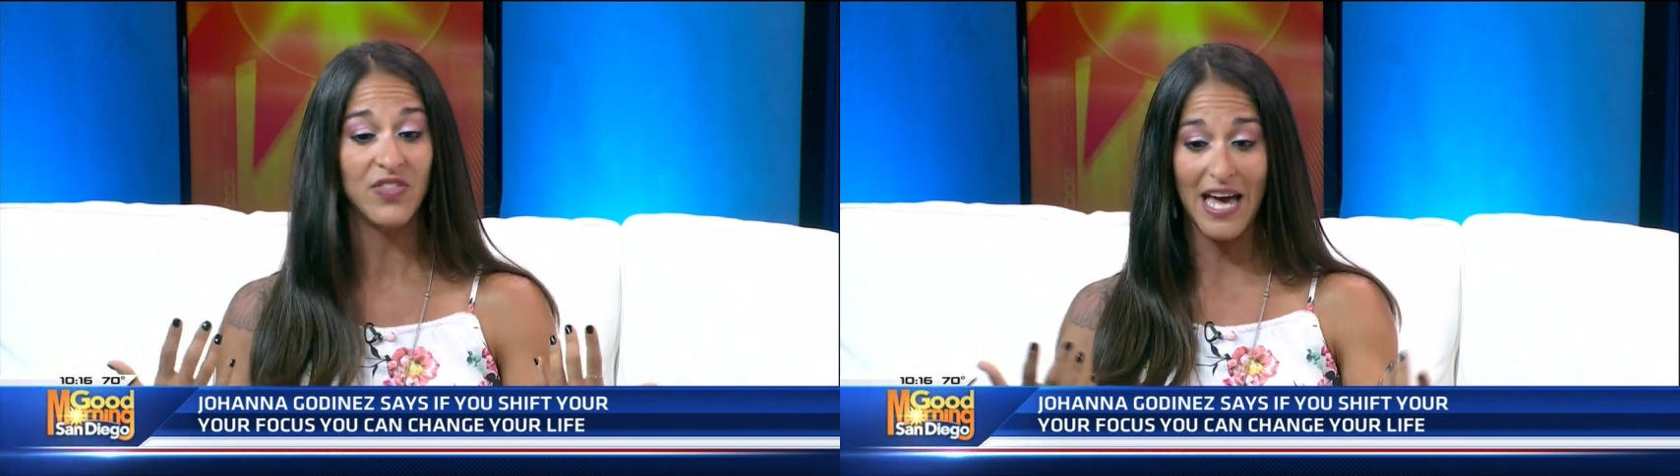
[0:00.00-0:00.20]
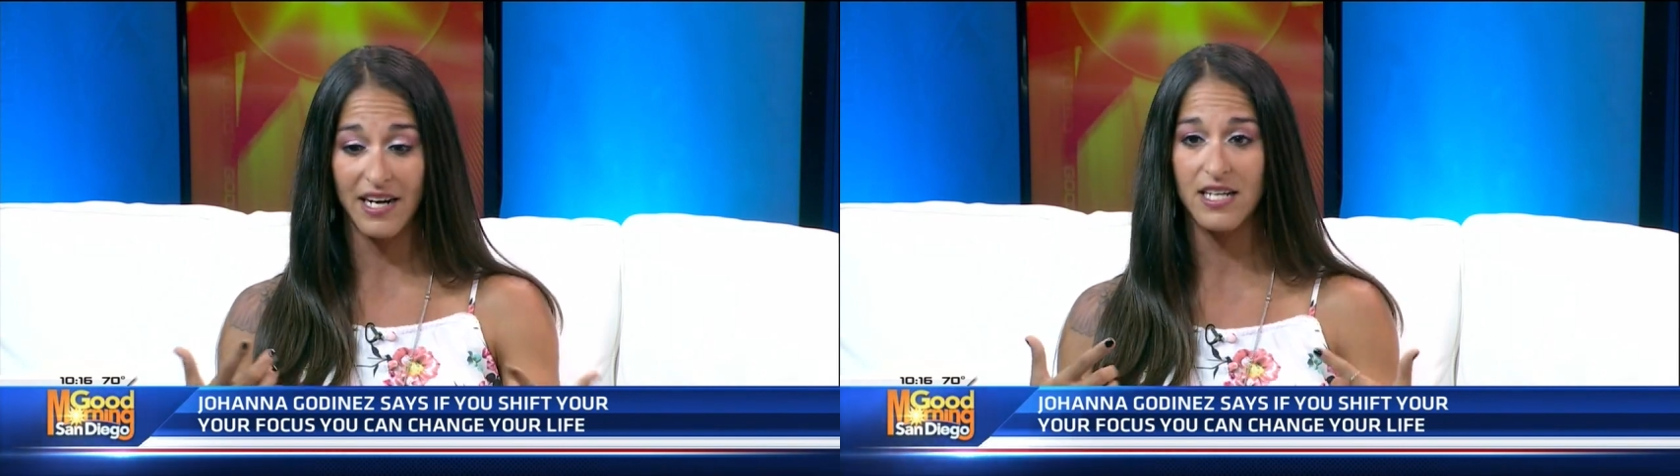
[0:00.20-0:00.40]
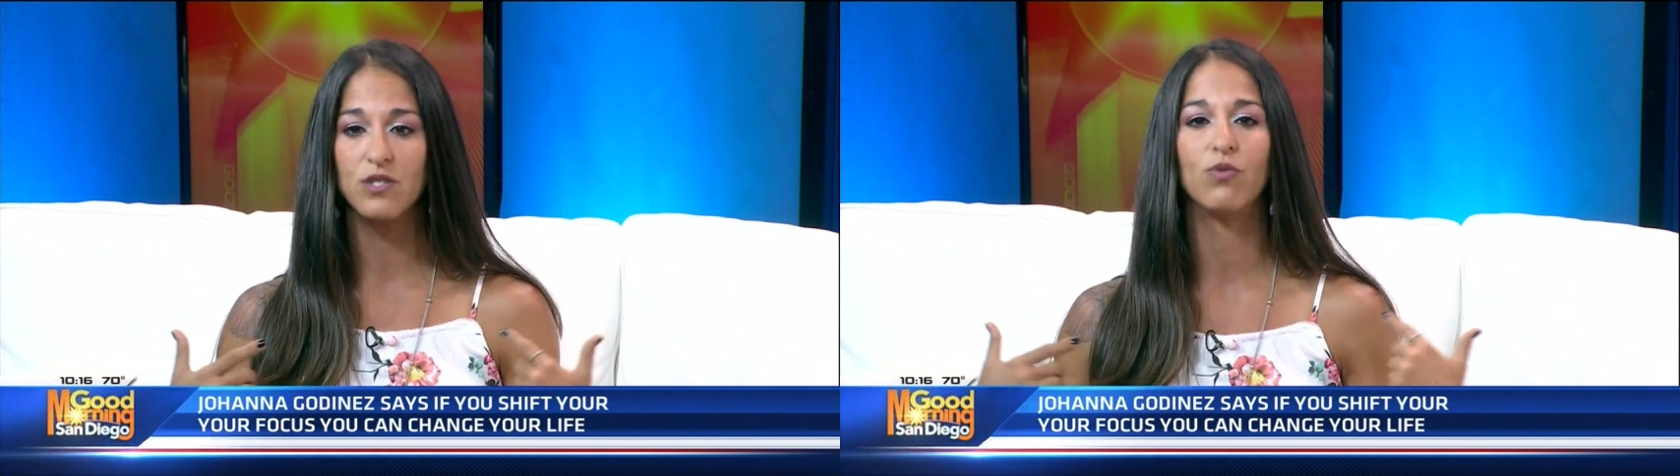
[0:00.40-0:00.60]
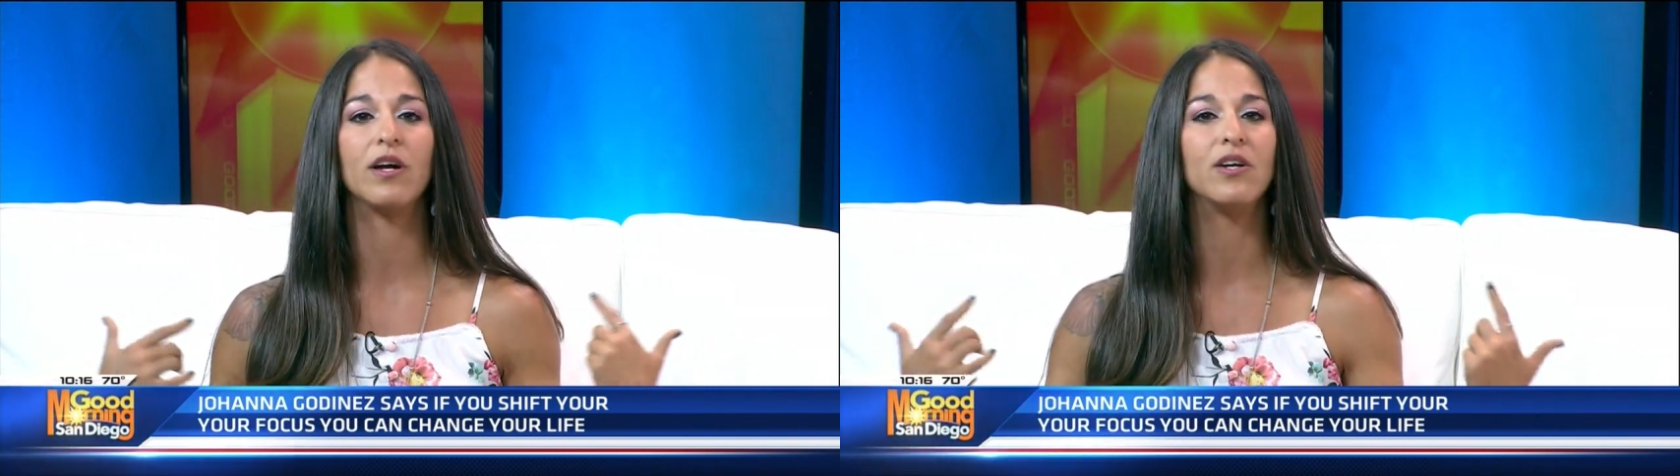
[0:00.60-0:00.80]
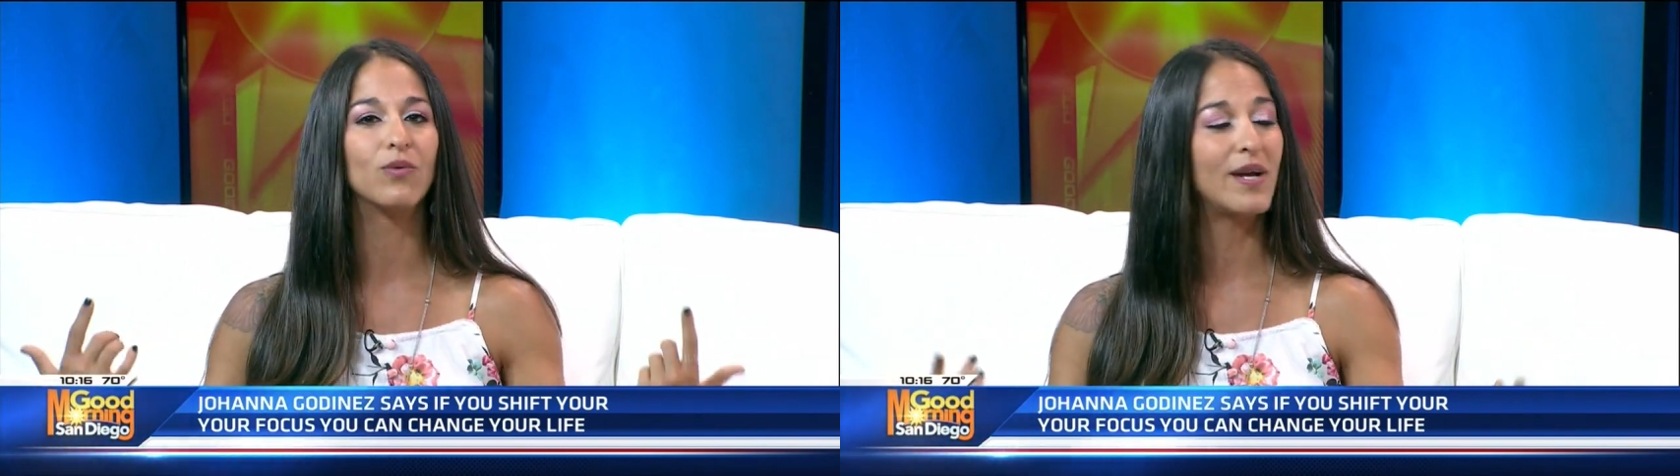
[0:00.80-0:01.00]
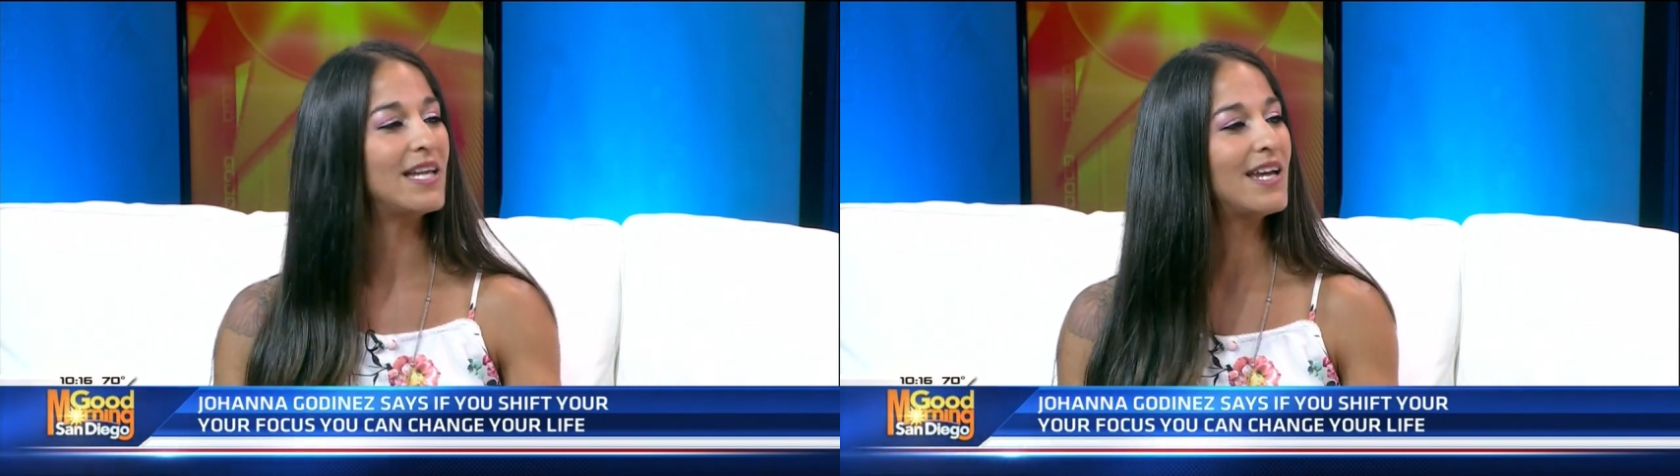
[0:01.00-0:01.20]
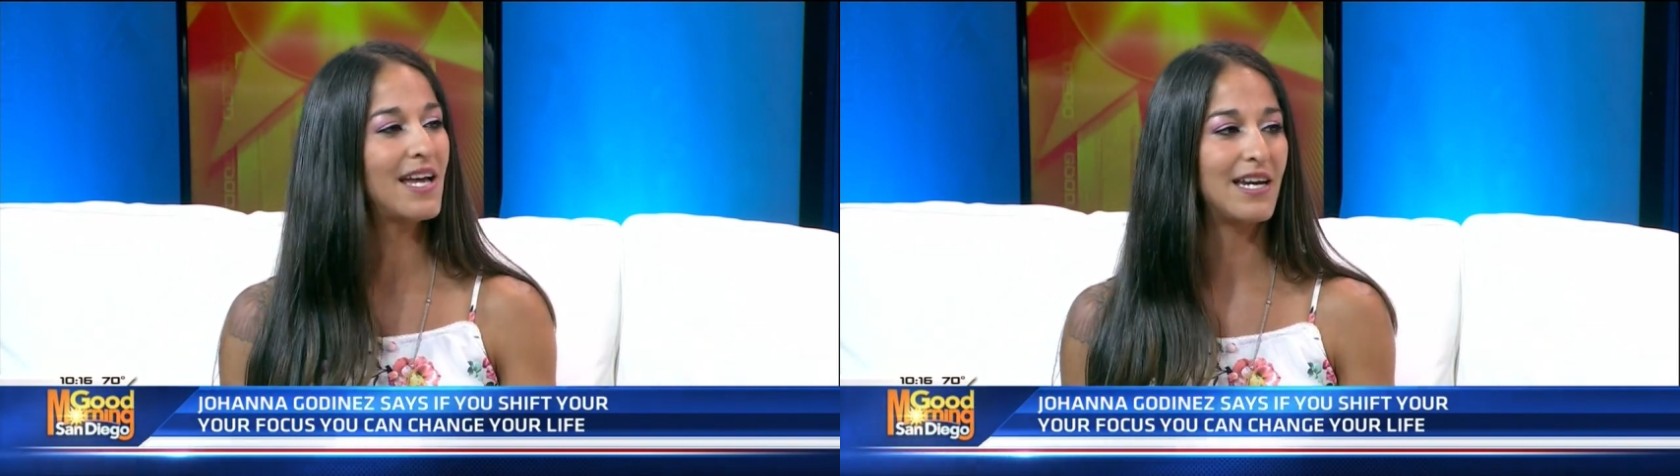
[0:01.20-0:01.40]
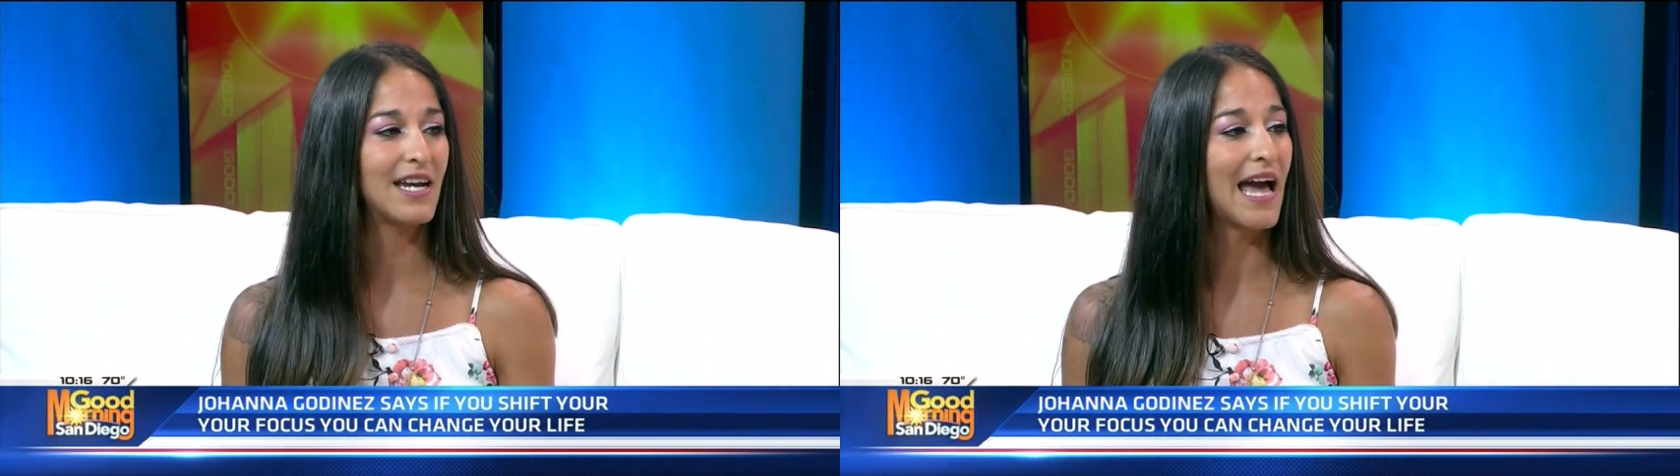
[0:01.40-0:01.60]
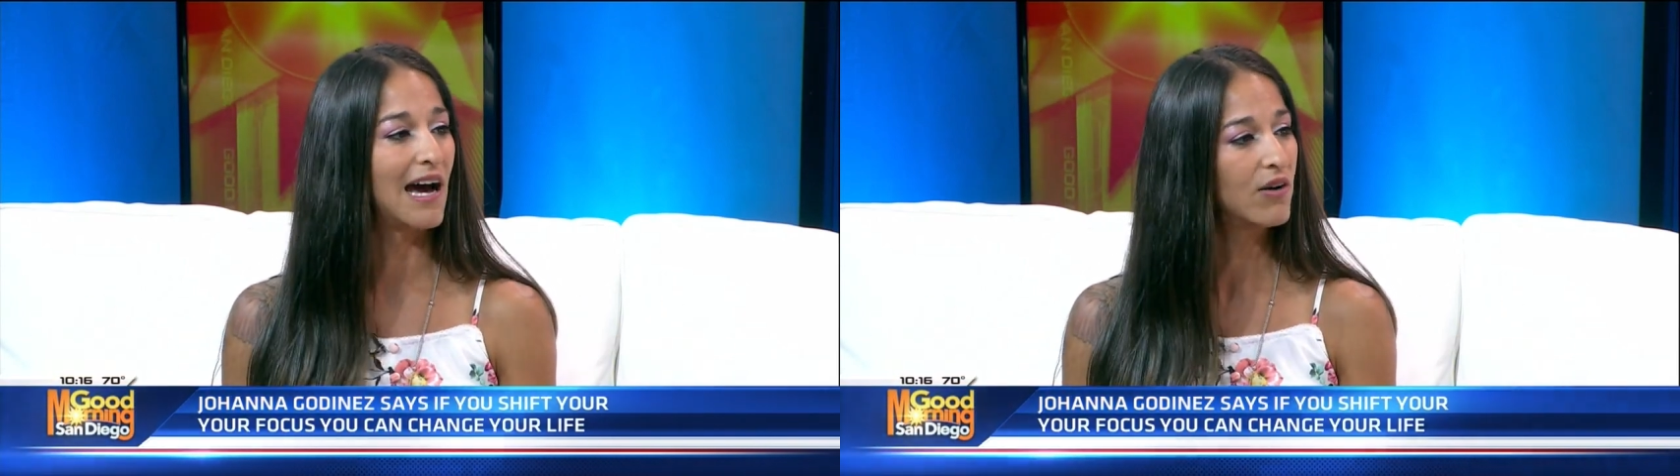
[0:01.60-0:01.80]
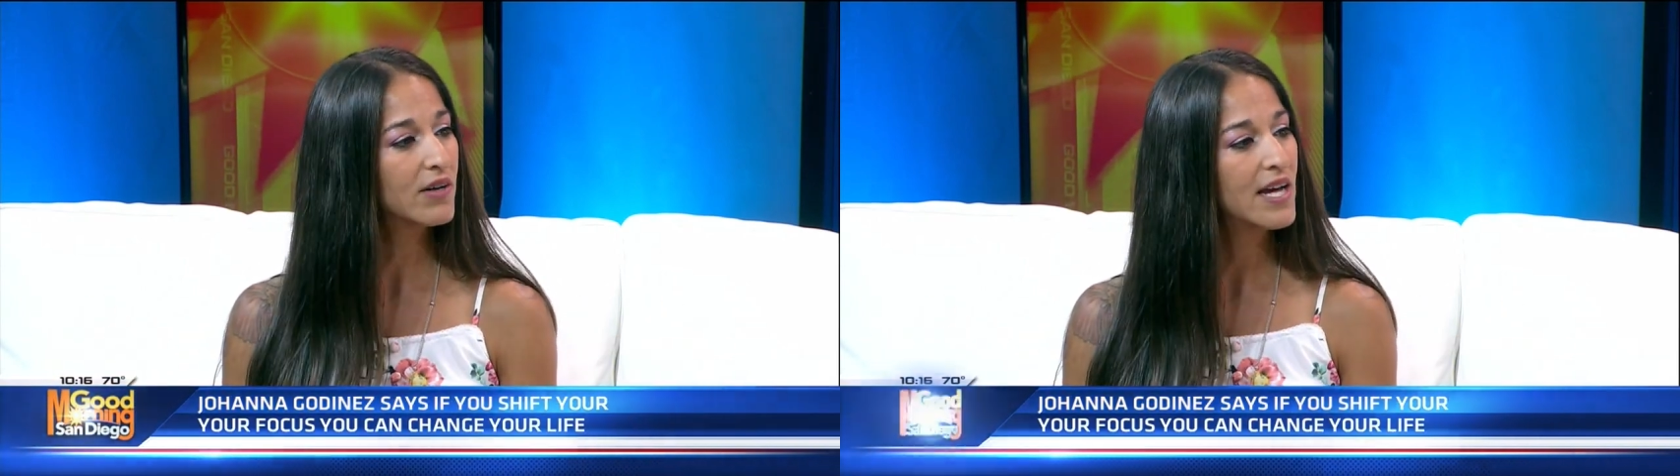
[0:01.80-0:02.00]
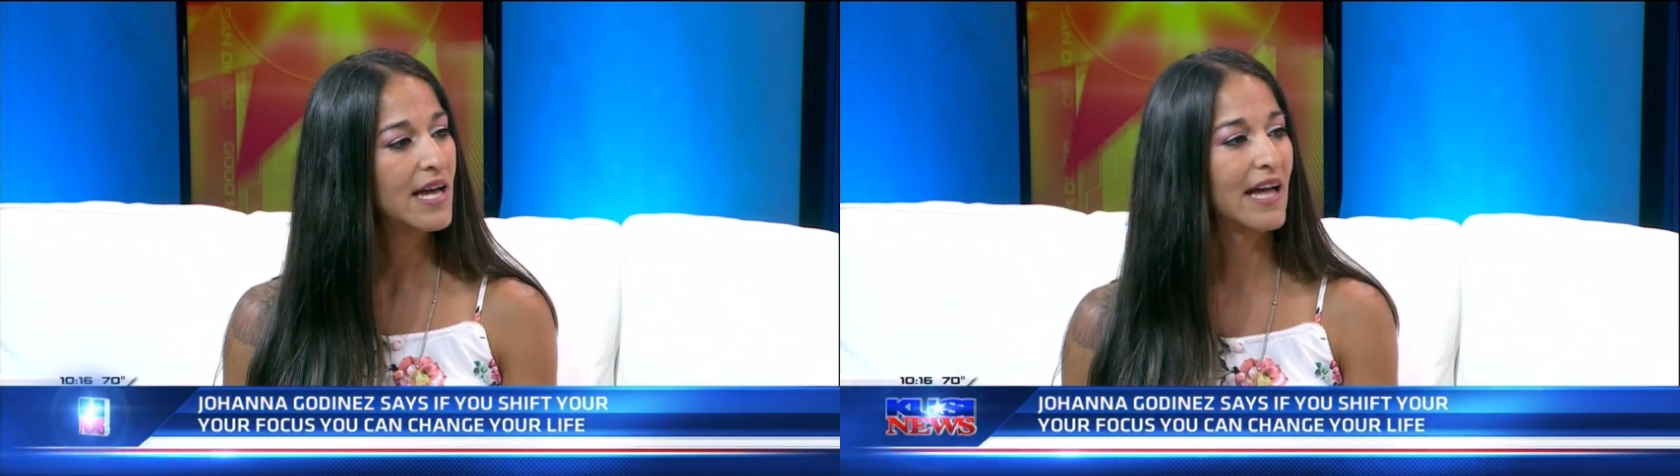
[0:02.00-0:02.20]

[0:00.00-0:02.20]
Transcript: that is what you're radiating out,